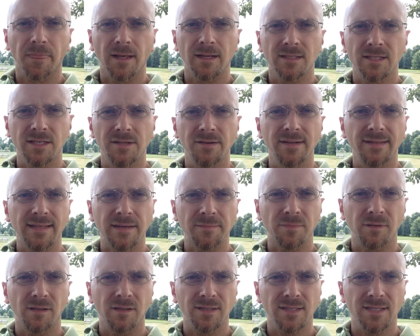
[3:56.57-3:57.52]
It's a unit
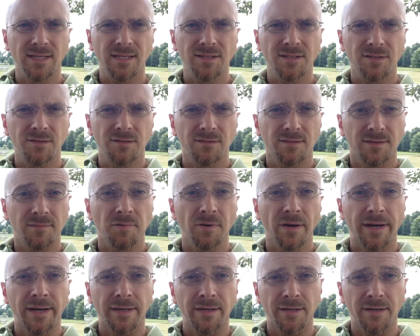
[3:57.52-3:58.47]
that plugs into the
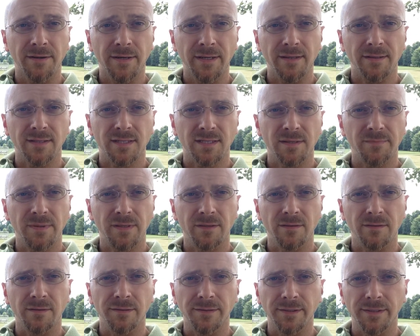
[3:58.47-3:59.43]
brain unit, the
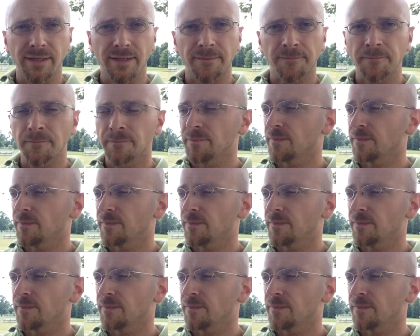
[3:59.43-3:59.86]
CPU unit,